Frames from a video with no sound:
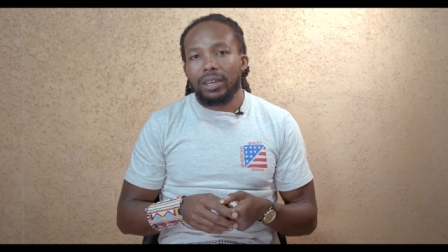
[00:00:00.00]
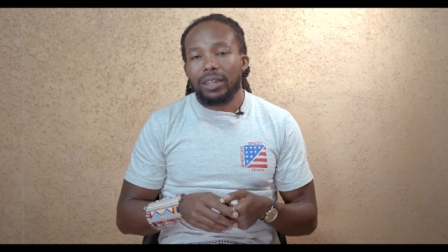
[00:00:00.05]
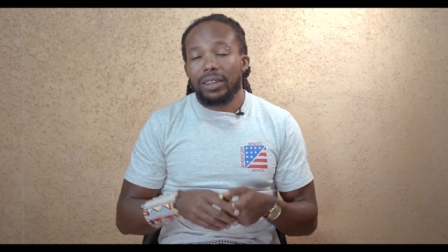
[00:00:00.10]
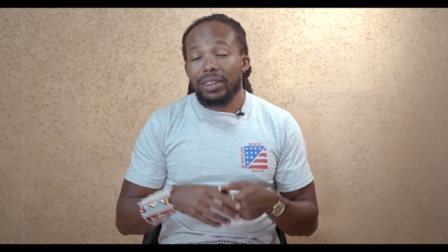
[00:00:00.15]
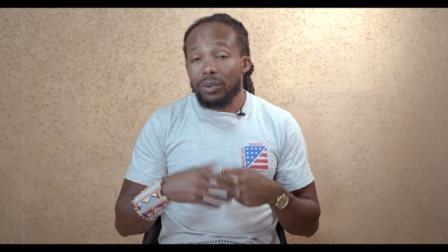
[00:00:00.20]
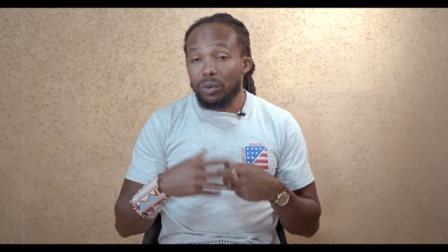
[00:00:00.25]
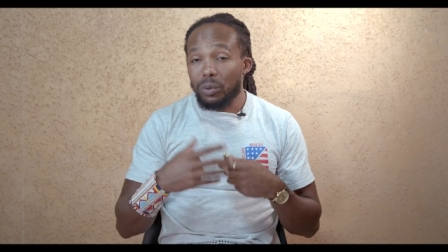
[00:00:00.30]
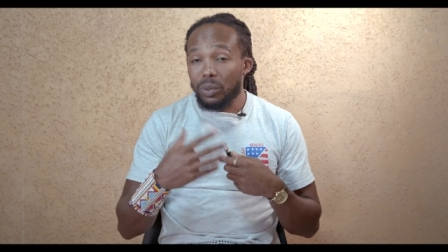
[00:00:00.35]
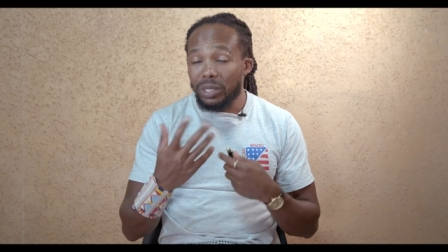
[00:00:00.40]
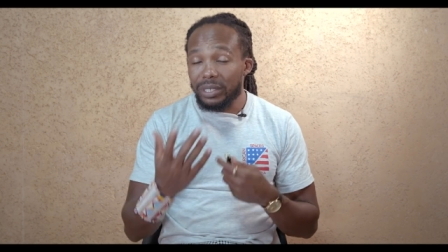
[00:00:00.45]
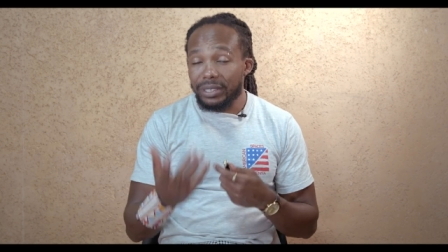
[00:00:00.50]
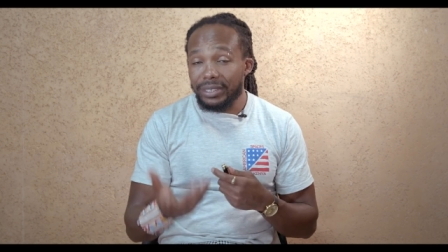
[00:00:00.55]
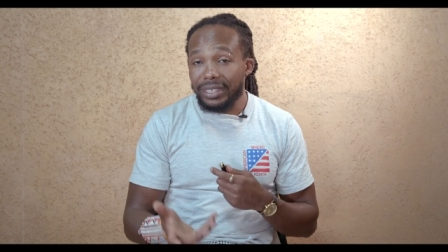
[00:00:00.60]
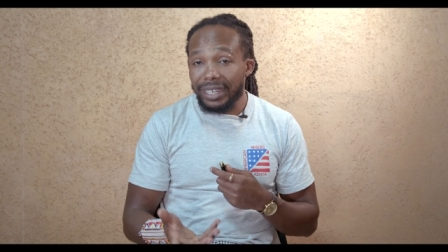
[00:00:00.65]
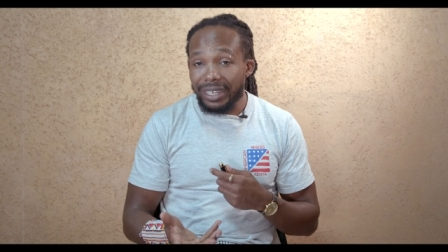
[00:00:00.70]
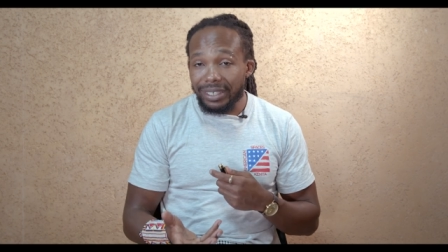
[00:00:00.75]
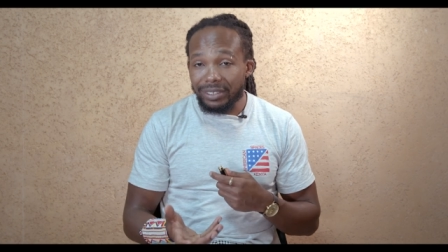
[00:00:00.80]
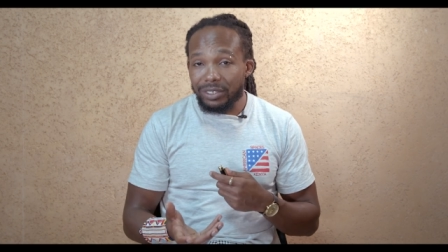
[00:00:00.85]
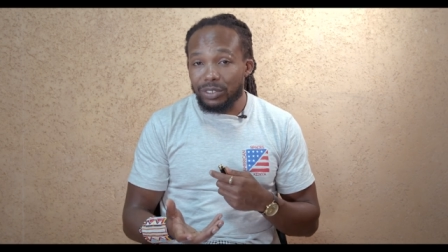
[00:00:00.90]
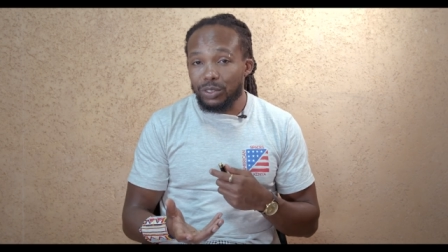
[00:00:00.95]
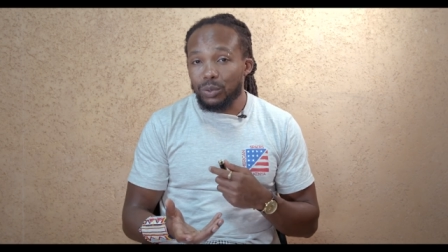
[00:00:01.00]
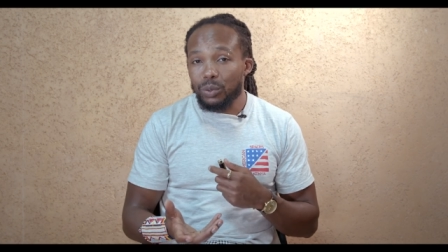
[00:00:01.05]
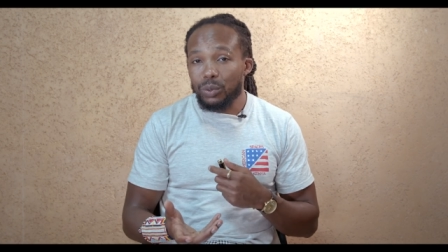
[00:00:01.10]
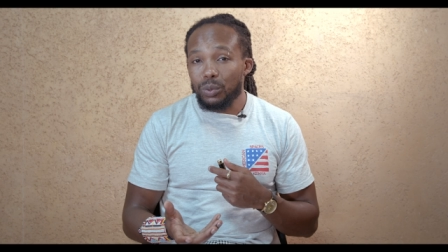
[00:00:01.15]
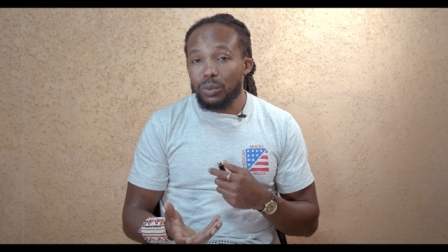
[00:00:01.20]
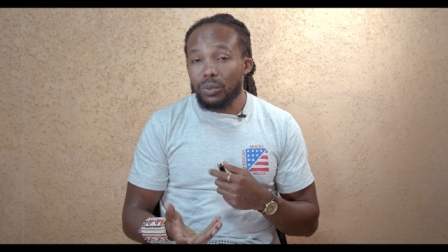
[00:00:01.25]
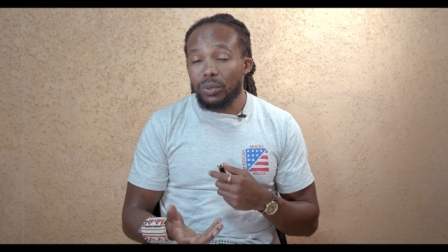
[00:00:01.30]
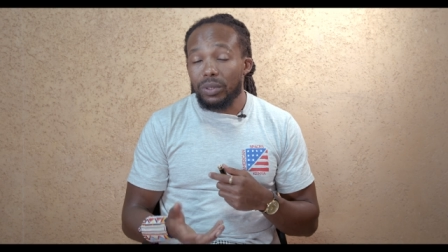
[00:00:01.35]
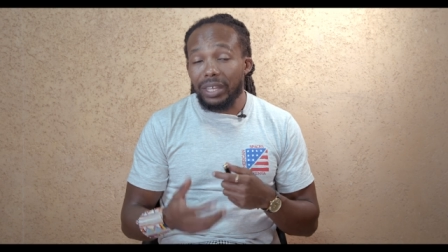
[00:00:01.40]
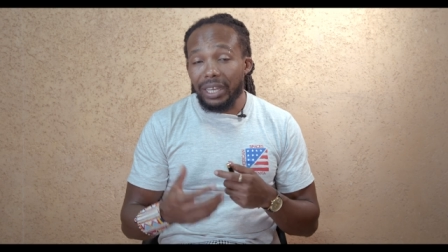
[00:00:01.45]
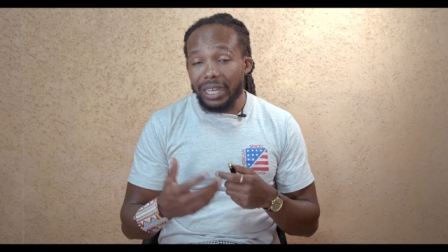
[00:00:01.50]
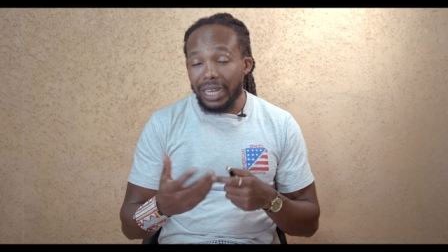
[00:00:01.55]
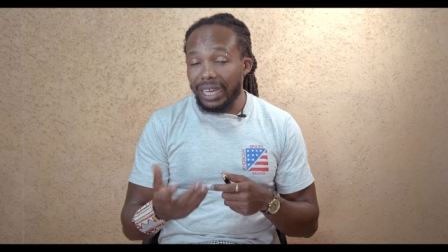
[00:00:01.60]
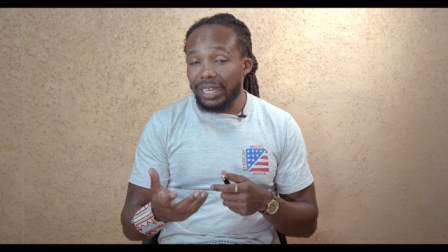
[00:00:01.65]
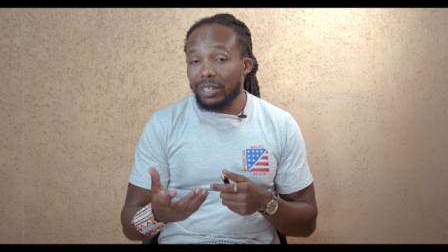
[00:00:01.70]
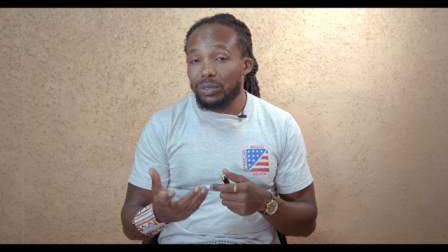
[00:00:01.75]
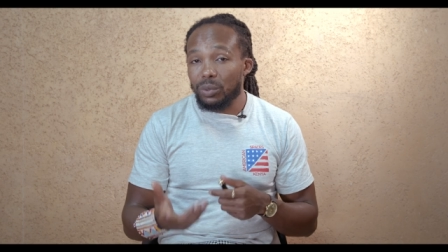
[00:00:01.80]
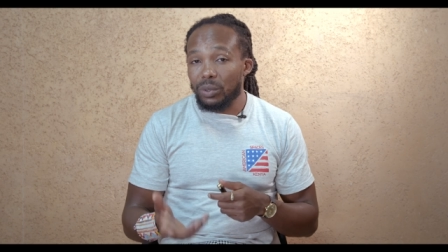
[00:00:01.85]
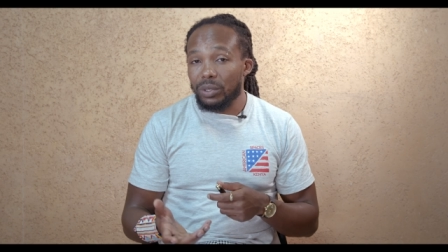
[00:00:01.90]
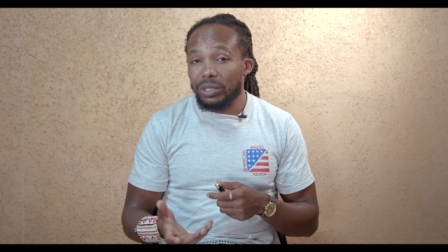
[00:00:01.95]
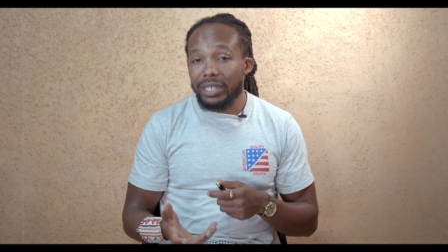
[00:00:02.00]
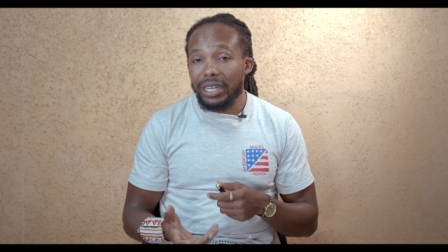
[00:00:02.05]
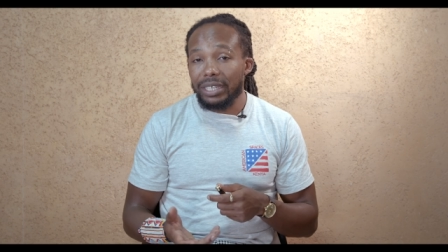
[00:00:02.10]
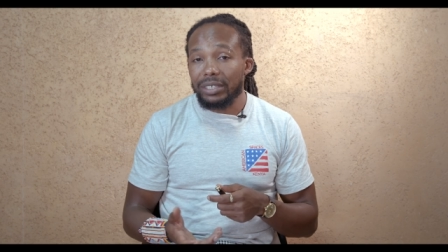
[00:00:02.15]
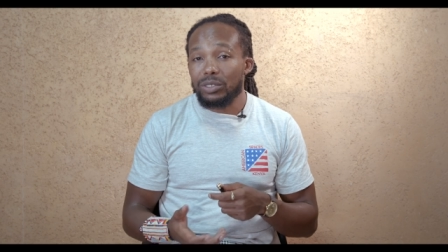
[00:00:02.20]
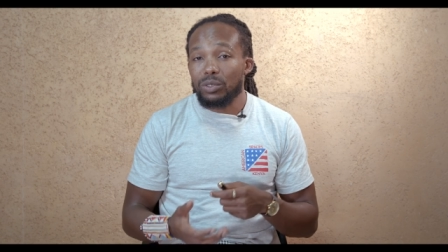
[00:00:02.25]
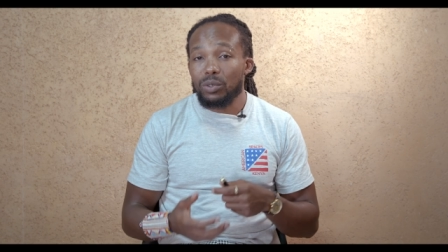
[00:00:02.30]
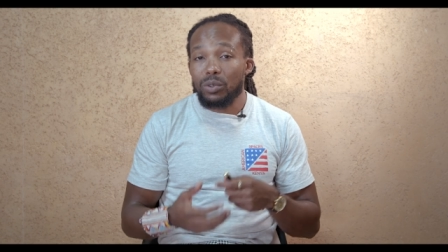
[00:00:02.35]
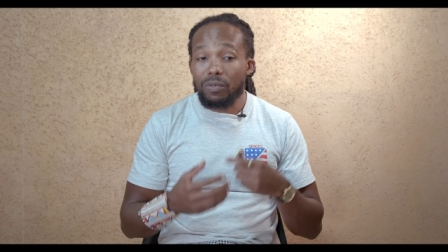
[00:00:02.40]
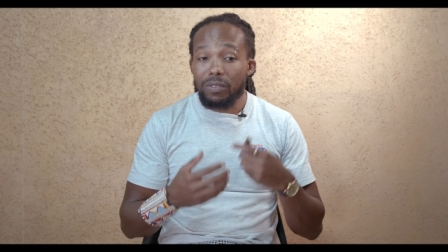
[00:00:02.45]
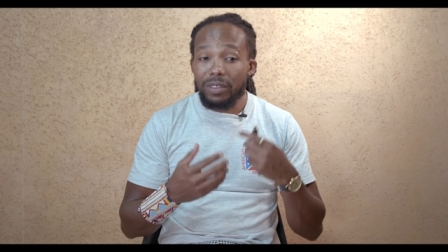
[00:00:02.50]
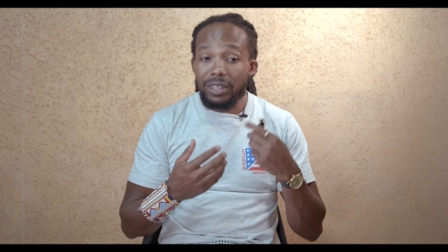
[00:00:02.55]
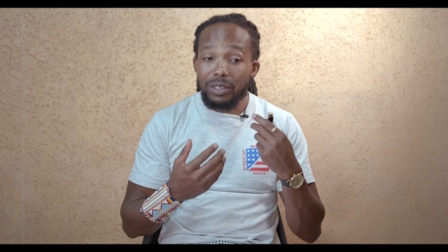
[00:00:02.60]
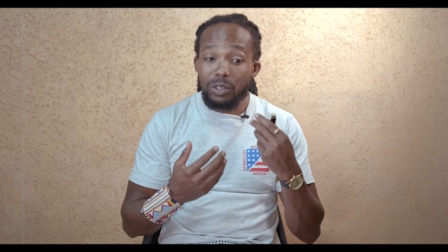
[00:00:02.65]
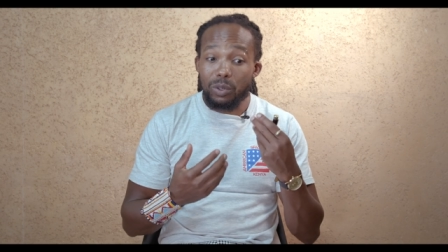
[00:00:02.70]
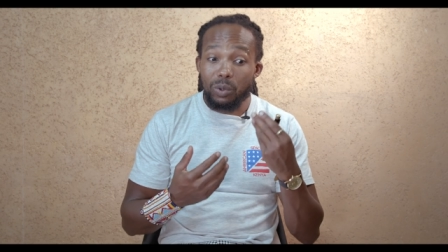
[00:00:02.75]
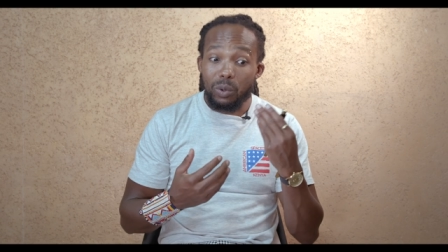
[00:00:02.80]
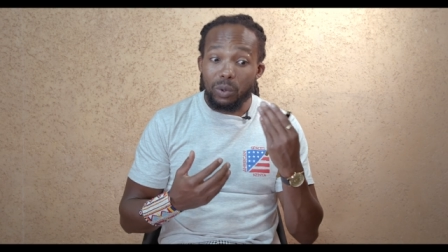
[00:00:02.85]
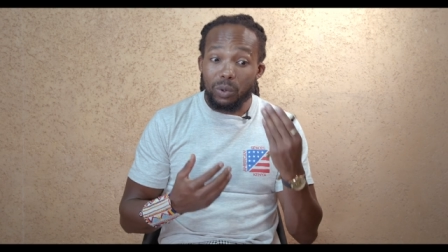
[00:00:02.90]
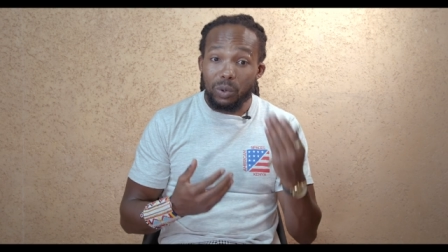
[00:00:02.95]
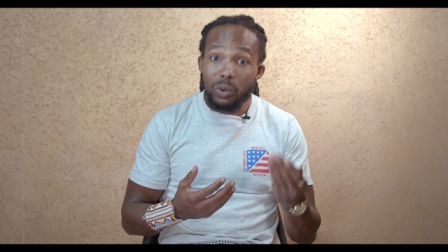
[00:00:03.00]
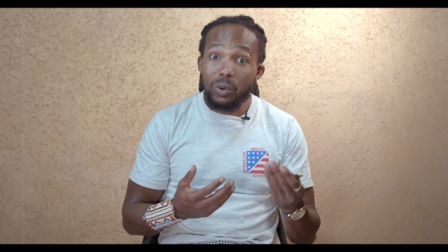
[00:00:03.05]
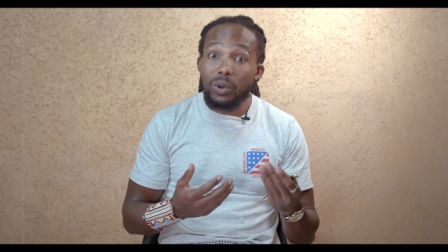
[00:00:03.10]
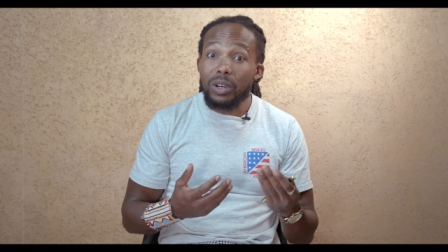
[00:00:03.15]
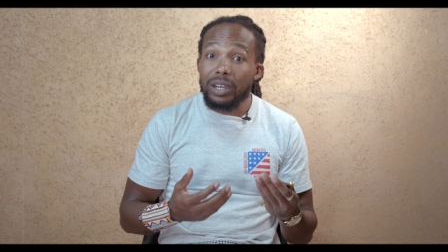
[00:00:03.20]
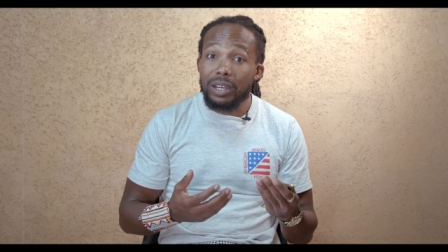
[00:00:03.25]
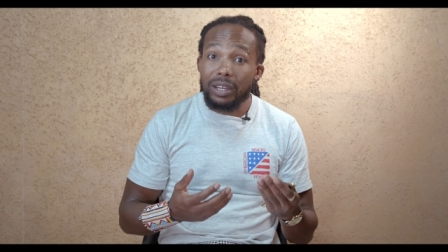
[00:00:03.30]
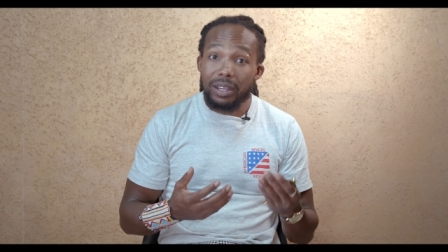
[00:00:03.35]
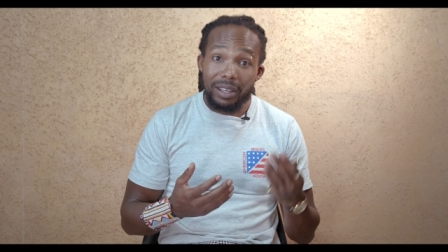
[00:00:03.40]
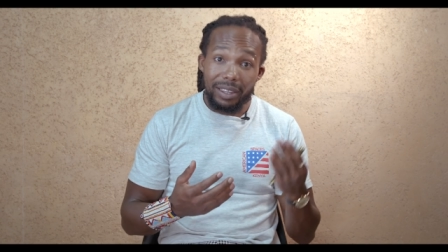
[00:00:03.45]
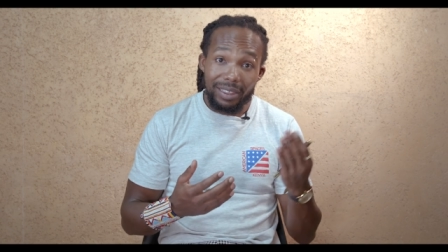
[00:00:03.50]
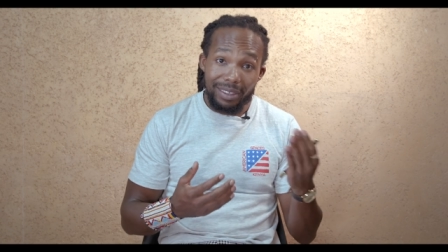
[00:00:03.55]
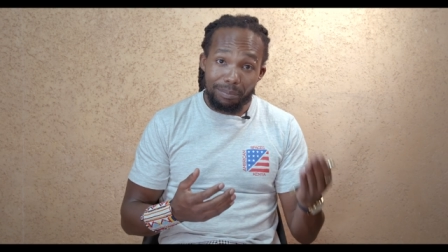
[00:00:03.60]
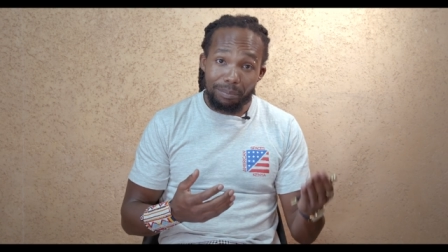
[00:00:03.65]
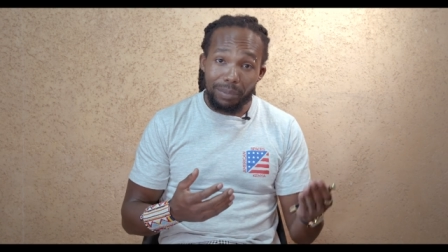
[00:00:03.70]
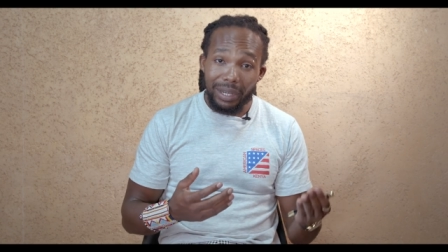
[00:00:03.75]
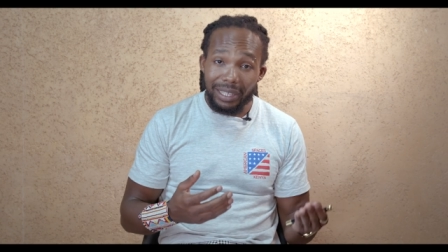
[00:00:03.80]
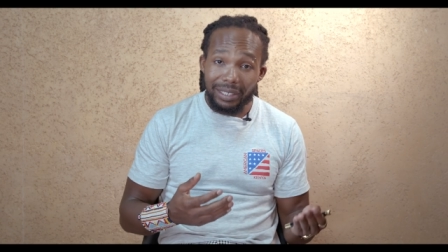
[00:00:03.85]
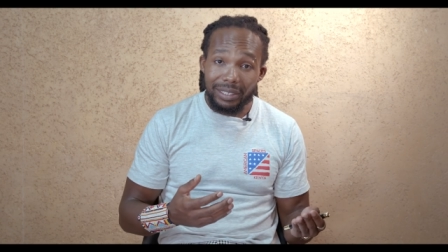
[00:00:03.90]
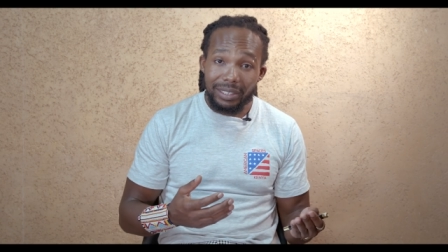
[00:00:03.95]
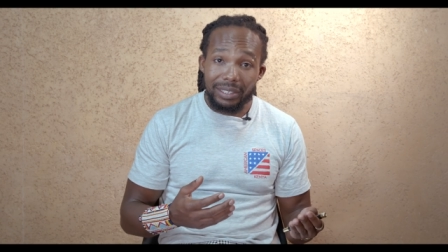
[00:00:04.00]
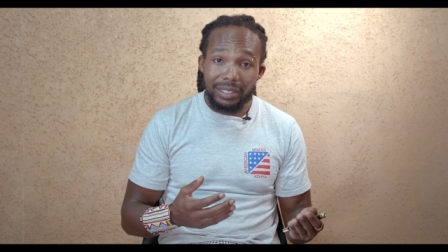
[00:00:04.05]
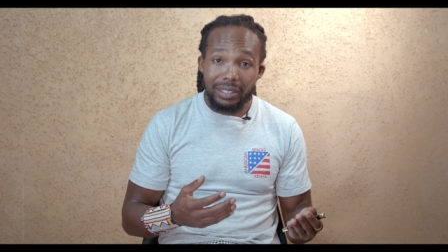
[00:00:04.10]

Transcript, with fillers: They will trust you, the client will trust you if you look the part